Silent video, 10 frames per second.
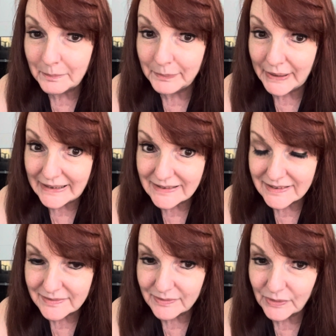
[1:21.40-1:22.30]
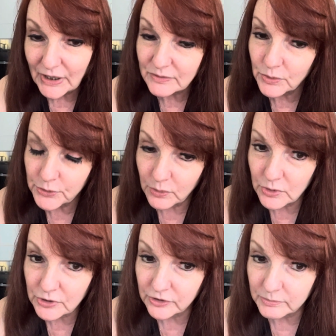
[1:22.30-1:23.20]
But life will throw a
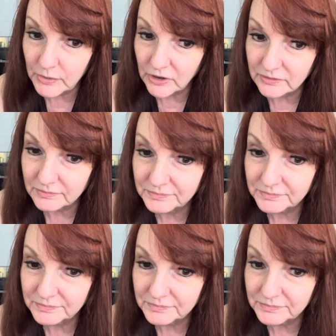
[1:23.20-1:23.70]
curveball.